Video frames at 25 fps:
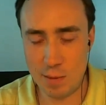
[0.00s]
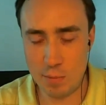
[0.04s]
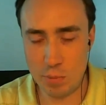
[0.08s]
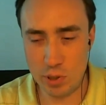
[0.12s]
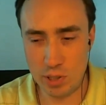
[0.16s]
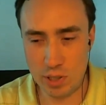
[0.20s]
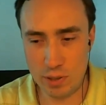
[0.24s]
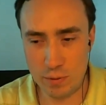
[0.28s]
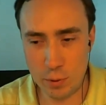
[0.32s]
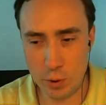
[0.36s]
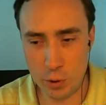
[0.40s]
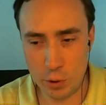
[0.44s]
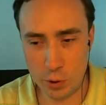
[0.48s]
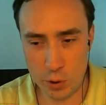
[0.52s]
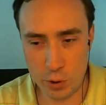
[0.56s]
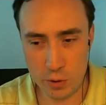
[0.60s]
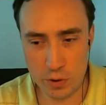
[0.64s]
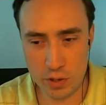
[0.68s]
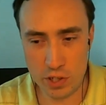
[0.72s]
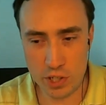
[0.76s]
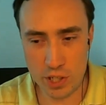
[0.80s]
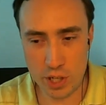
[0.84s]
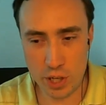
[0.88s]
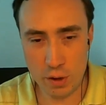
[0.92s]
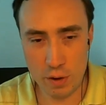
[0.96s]
I believe, earlier
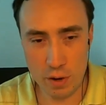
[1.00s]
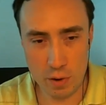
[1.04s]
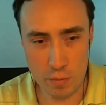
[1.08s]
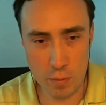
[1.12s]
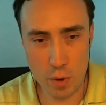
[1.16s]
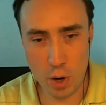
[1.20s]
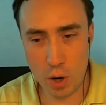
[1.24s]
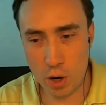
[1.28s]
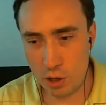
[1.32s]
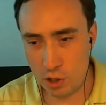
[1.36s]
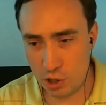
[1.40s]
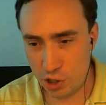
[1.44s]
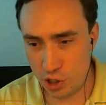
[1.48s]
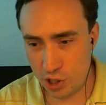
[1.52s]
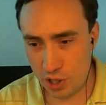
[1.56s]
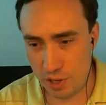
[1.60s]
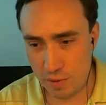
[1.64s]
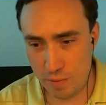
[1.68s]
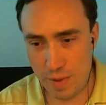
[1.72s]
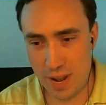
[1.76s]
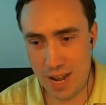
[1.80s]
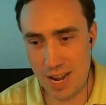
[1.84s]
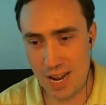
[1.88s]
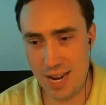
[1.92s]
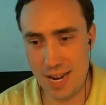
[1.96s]
this year in March and
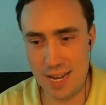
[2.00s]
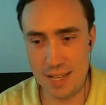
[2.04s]
May,